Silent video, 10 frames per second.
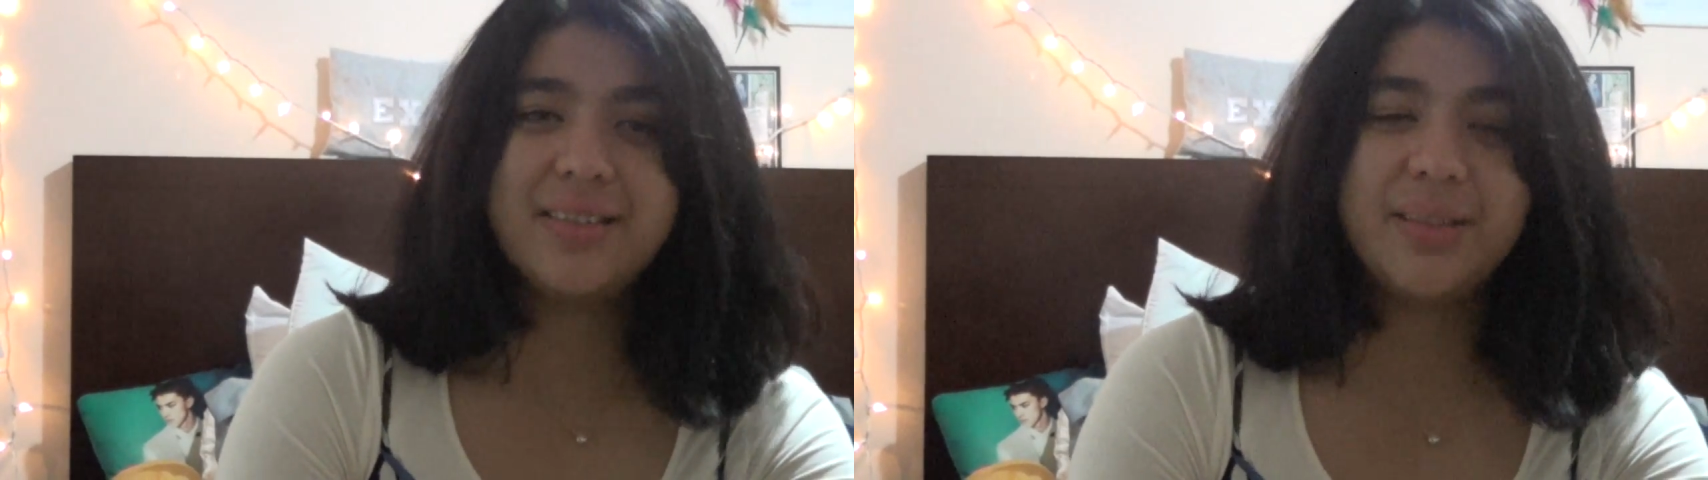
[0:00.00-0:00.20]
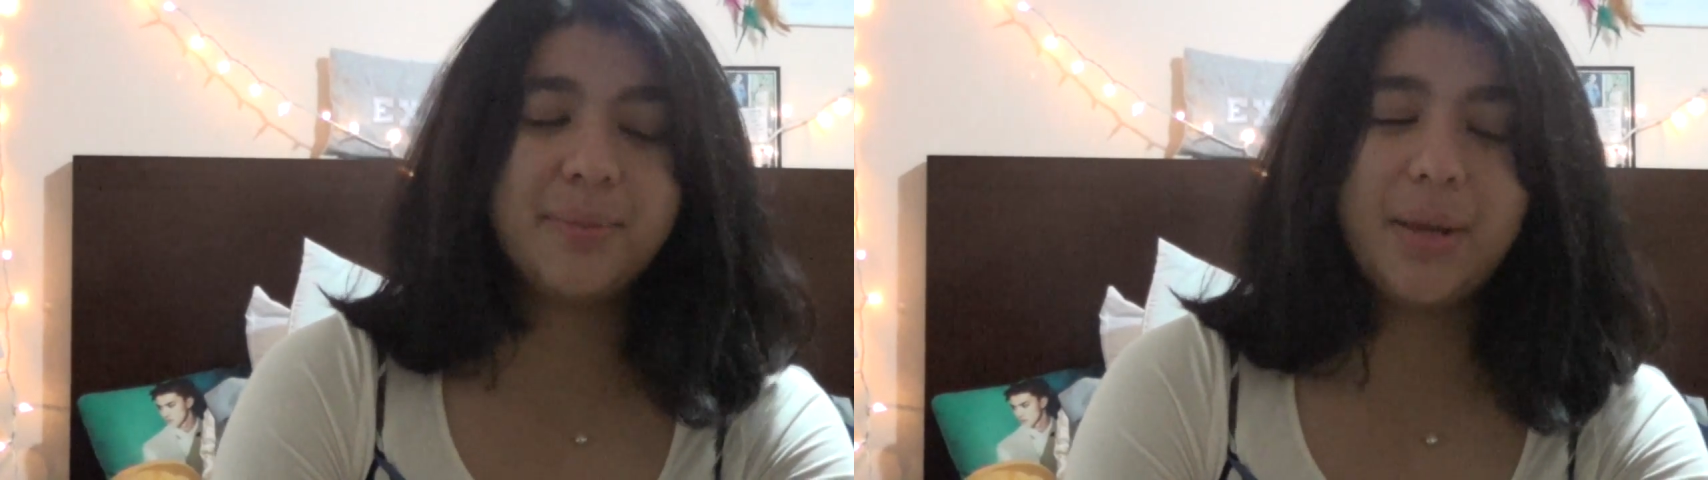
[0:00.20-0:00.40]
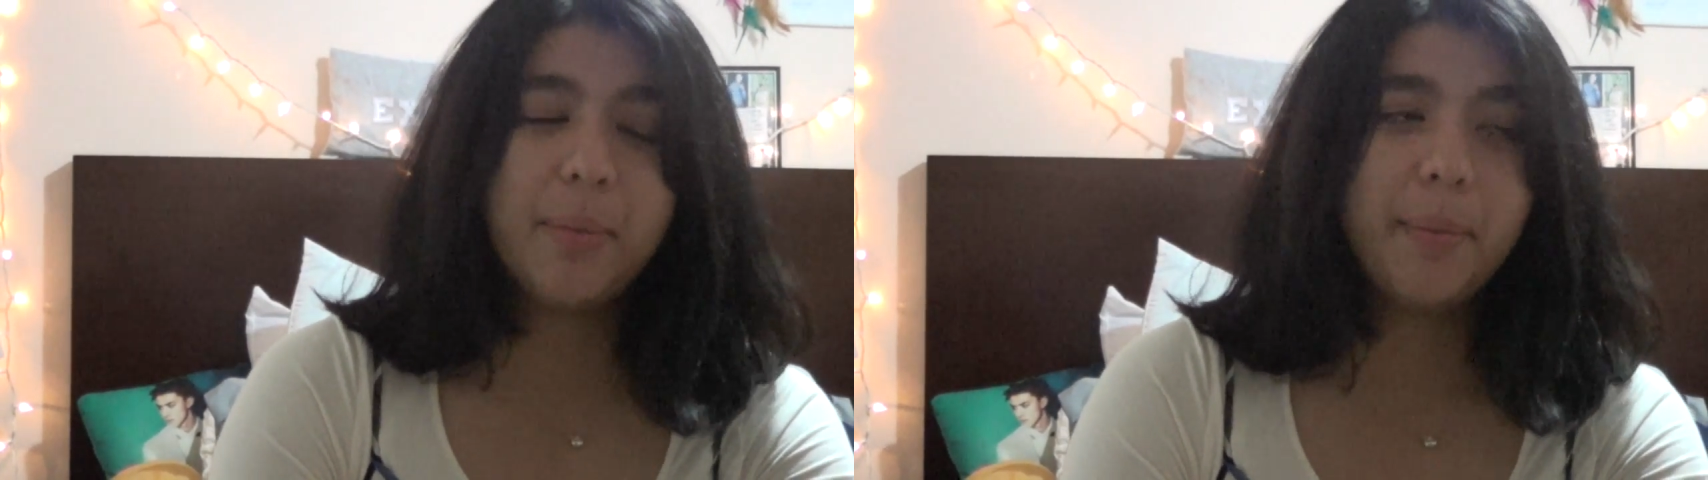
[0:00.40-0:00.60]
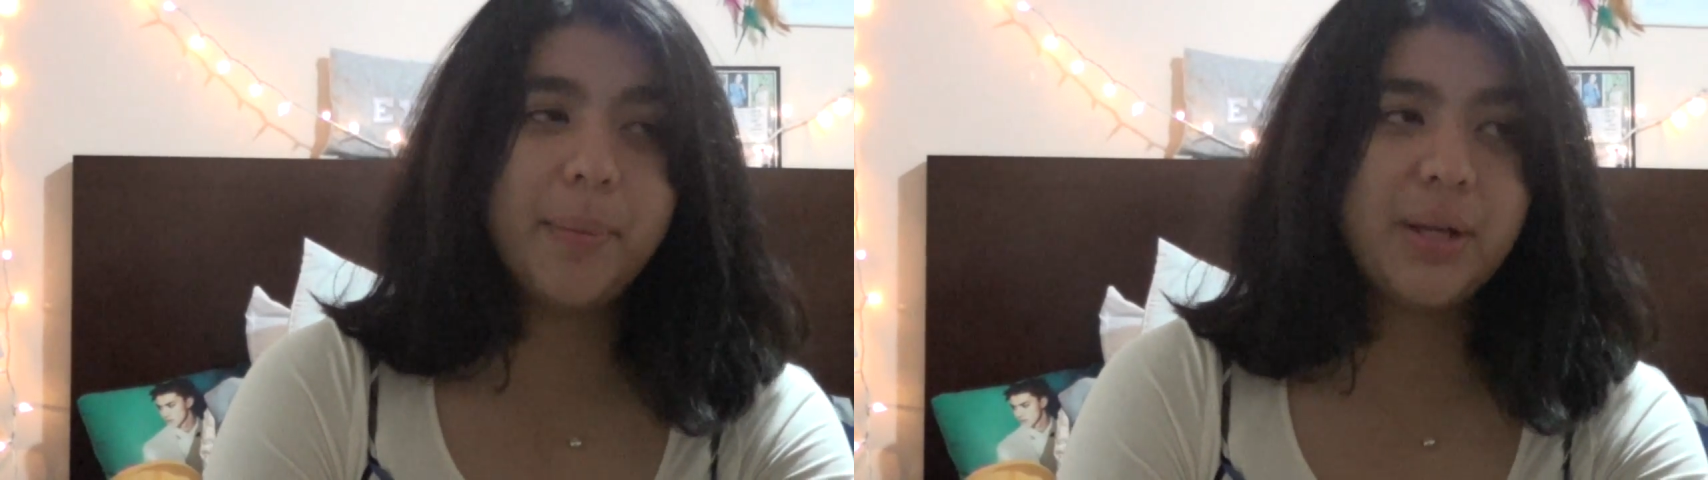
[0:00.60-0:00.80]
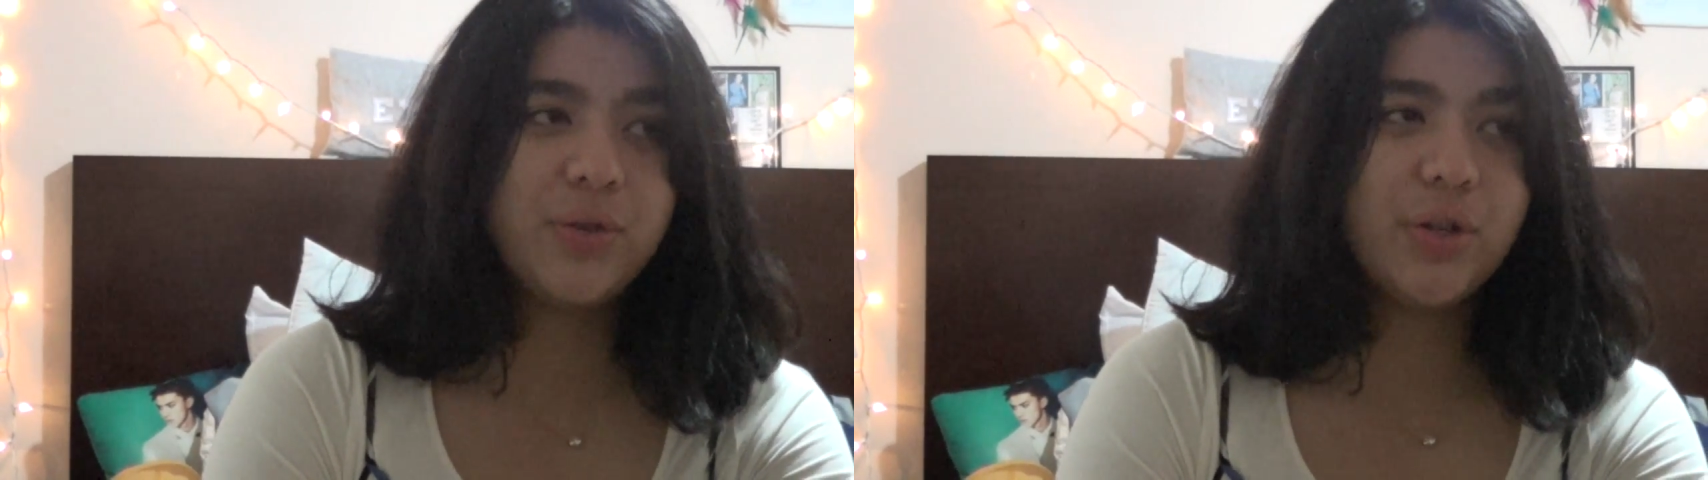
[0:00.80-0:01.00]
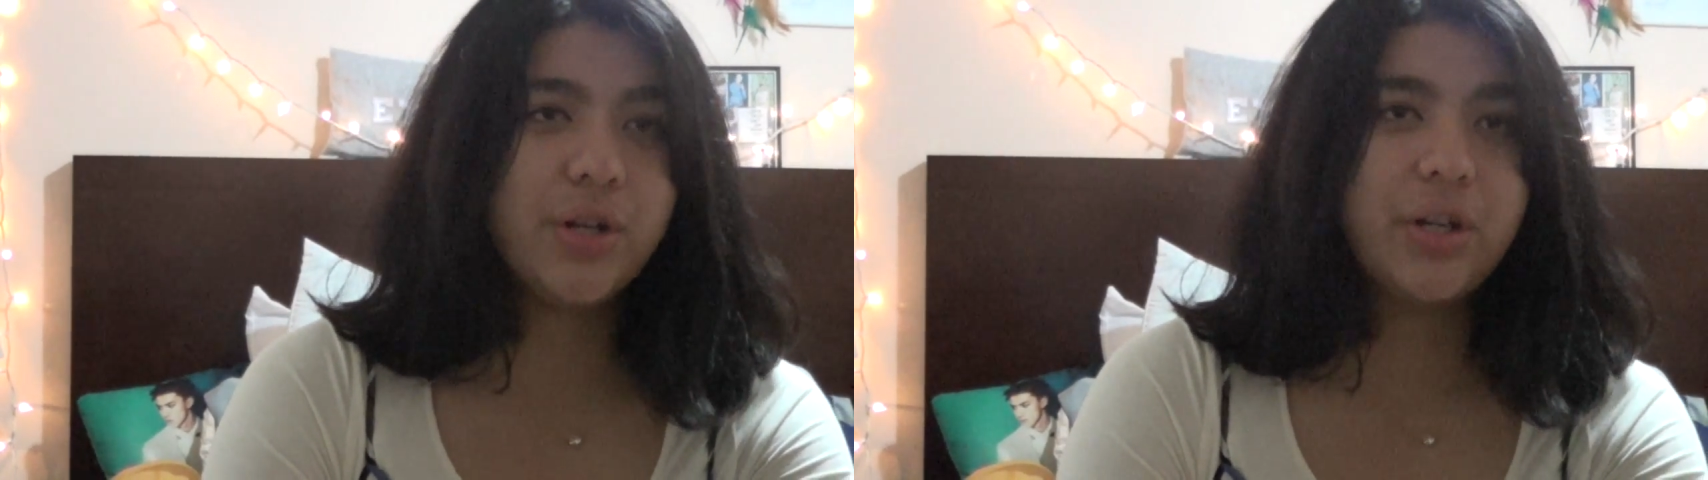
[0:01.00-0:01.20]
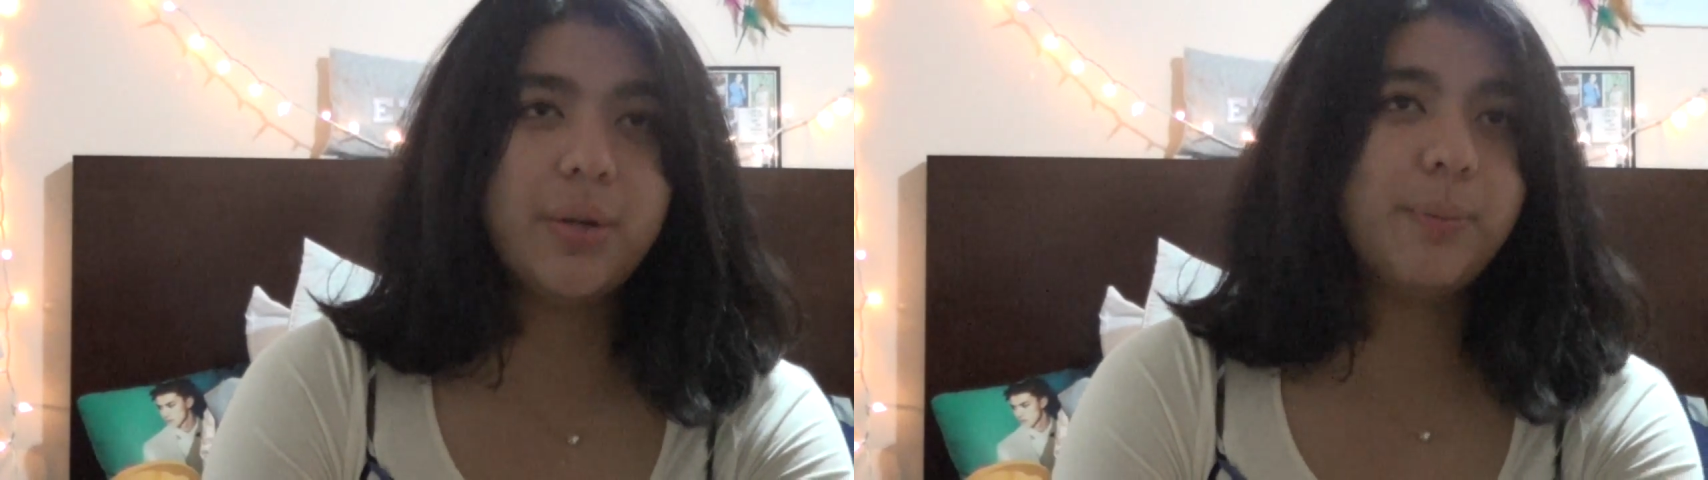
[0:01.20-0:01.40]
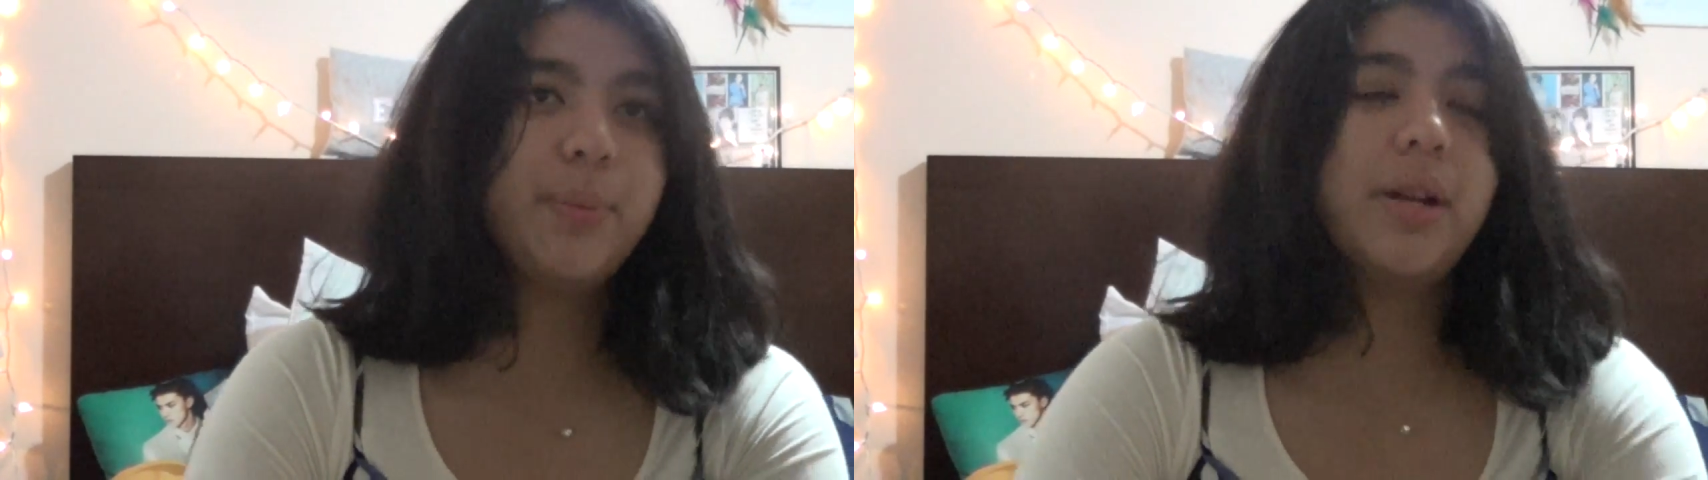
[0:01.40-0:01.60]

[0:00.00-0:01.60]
some type of picture and